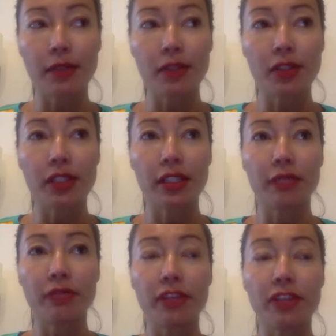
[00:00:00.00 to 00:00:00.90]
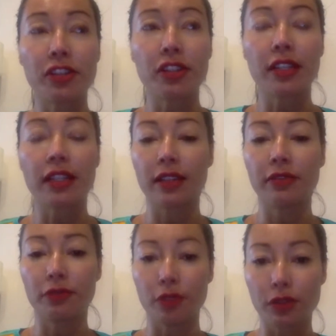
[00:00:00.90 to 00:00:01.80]
personally and professionally that
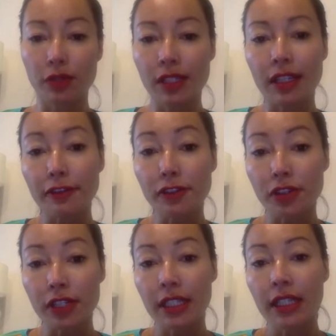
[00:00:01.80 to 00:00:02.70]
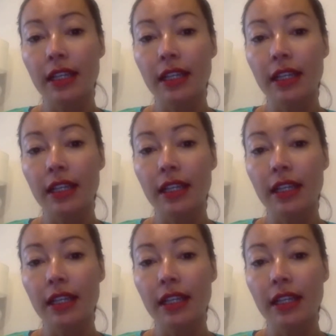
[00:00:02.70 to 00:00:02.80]
have worked with Softjourn